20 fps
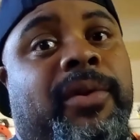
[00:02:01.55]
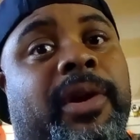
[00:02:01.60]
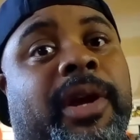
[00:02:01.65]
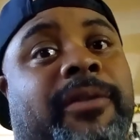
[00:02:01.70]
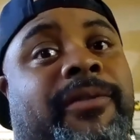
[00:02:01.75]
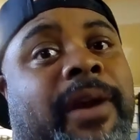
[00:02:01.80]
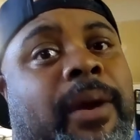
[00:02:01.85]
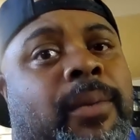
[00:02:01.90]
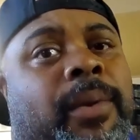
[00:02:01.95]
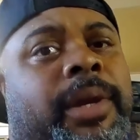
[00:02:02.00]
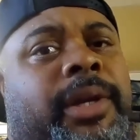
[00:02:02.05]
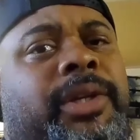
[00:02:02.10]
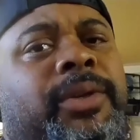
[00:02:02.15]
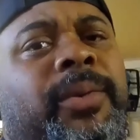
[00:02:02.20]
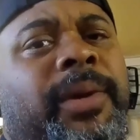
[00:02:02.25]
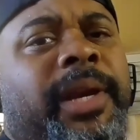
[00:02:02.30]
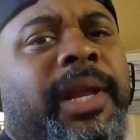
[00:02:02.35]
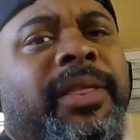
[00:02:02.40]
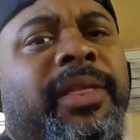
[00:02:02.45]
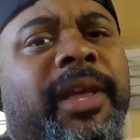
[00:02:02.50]
if I want to do
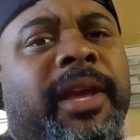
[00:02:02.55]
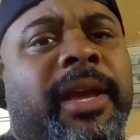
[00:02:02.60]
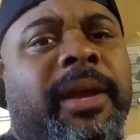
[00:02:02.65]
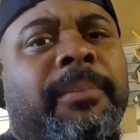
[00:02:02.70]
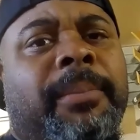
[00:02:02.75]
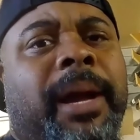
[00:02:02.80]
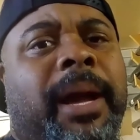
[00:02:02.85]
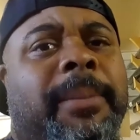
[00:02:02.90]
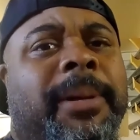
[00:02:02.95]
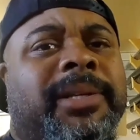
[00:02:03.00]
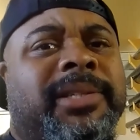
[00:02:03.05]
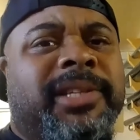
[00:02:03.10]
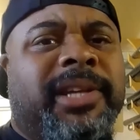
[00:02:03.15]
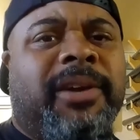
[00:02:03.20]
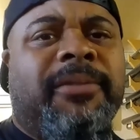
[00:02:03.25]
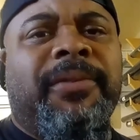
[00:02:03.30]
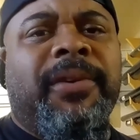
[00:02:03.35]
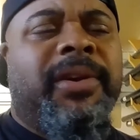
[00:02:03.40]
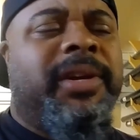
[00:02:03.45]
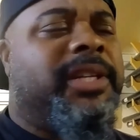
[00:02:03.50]
anything by myself
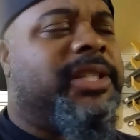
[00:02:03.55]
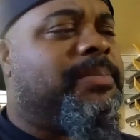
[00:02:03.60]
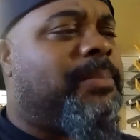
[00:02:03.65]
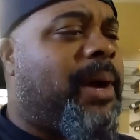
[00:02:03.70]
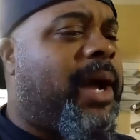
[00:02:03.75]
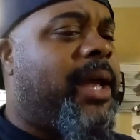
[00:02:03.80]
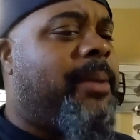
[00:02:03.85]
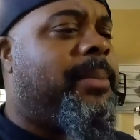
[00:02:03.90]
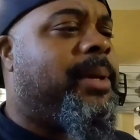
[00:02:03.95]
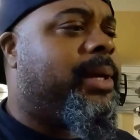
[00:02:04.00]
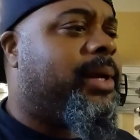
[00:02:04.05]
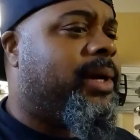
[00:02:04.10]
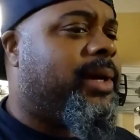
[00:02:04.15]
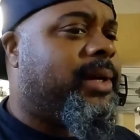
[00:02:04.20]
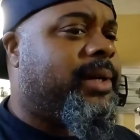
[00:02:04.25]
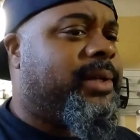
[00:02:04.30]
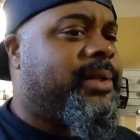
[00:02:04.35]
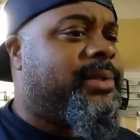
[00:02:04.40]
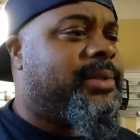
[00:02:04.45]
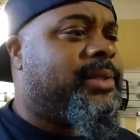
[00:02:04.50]
on this bike,
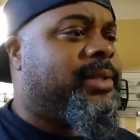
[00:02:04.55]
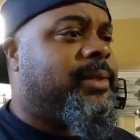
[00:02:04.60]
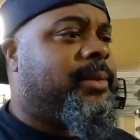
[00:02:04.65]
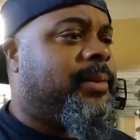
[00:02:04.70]
because